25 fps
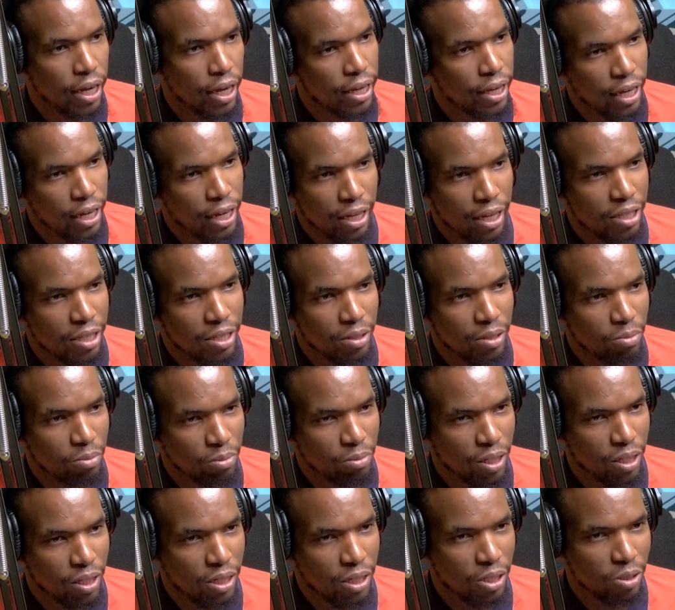Uh, and
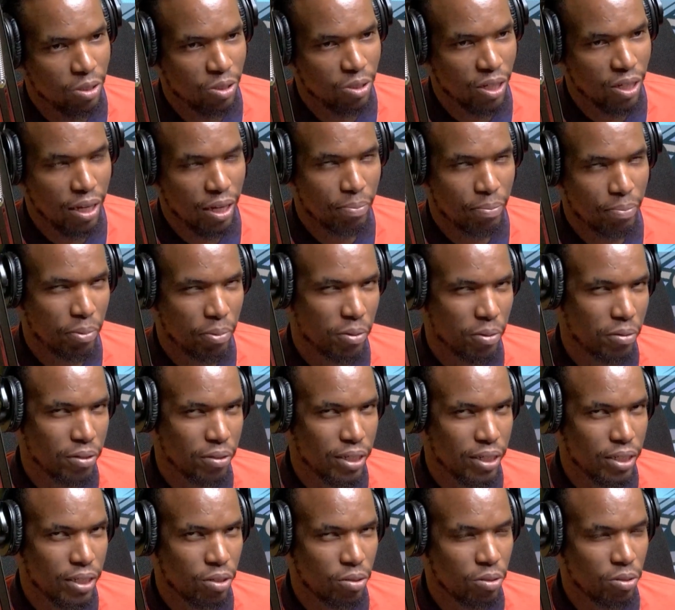we usually
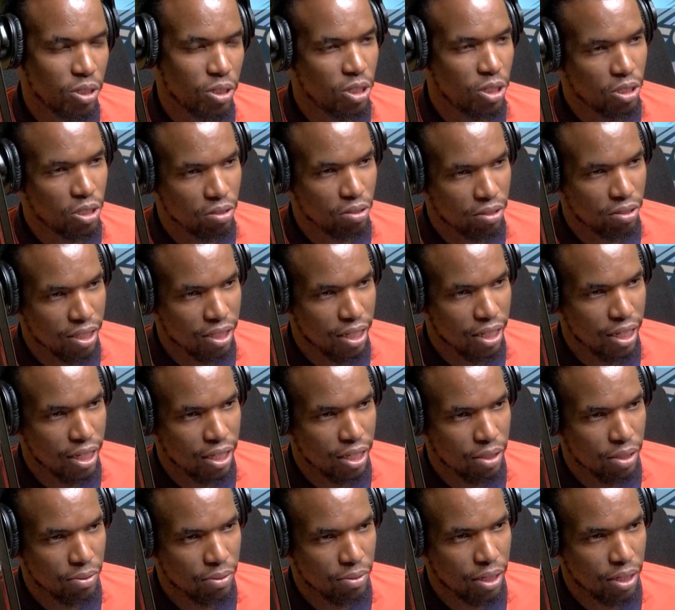upload on Tuesdays.